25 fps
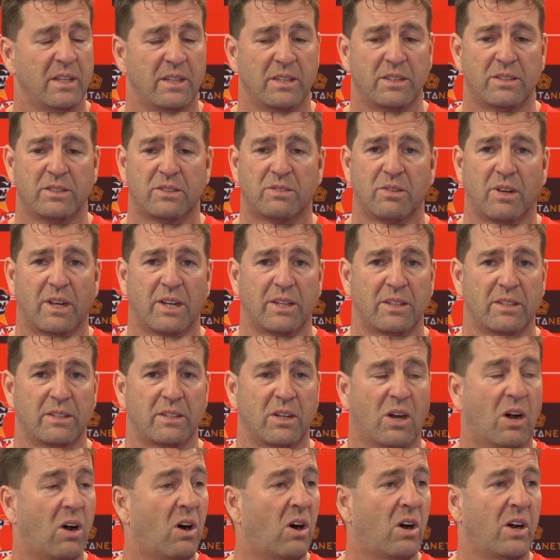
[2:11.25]
He's great
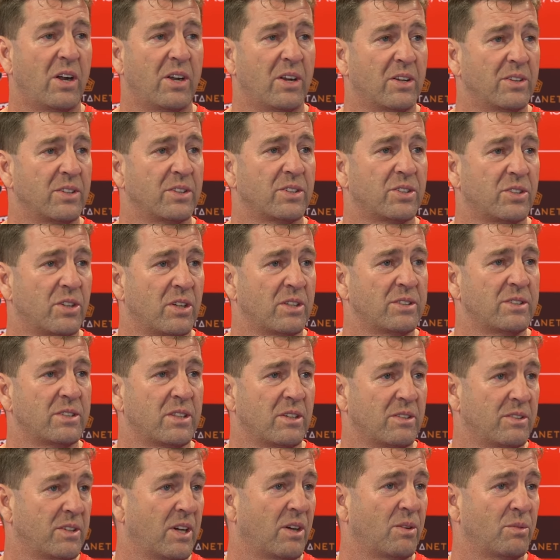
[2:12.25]
height on the shot,
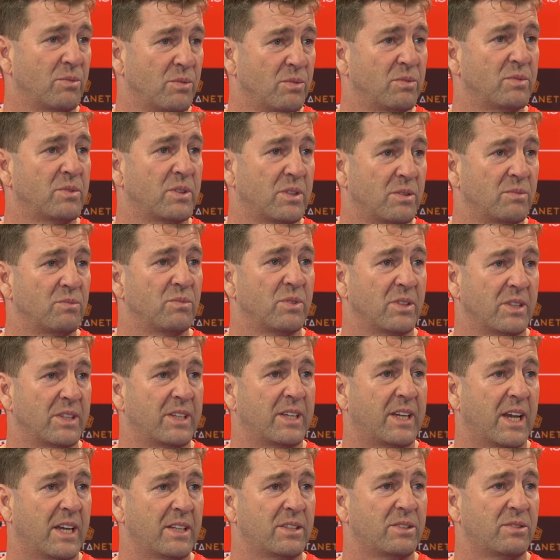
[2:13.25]
so no one can
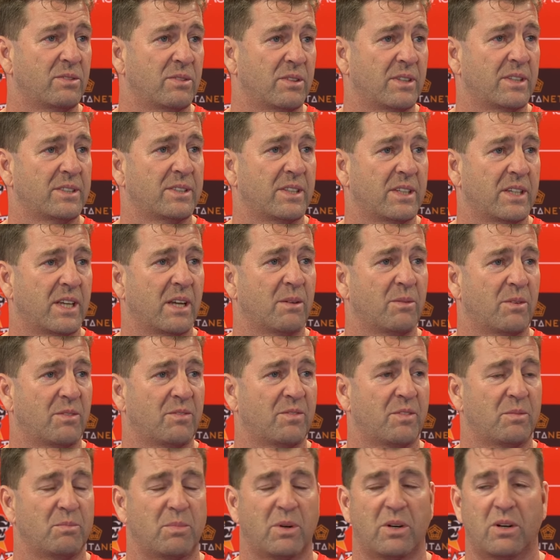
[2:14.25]
really get to it unless they're
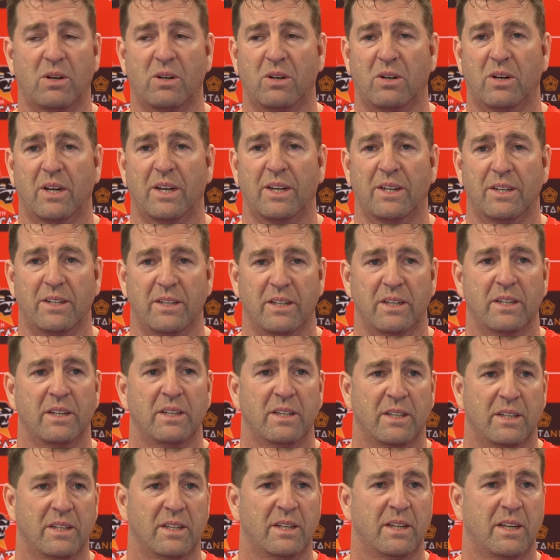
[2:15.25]
coming from behind. And,
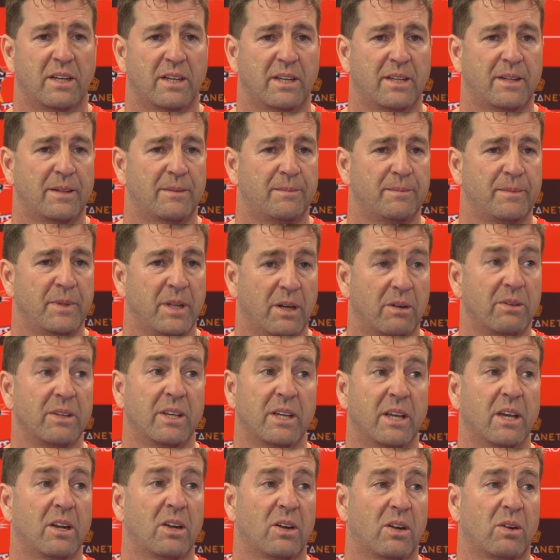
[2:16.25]
he
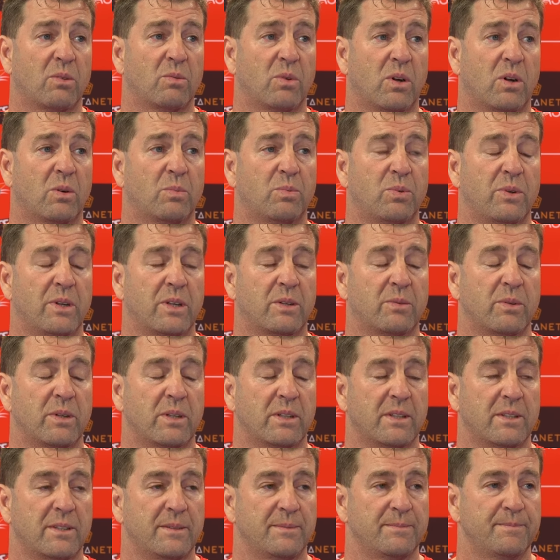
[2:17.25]
can get on a roll pretty
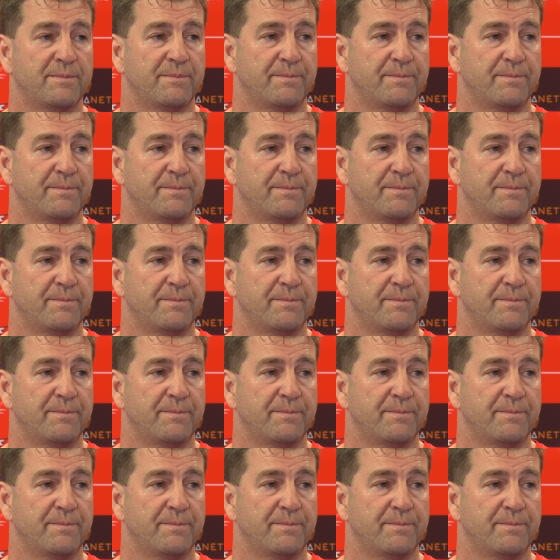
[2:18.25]
quickly.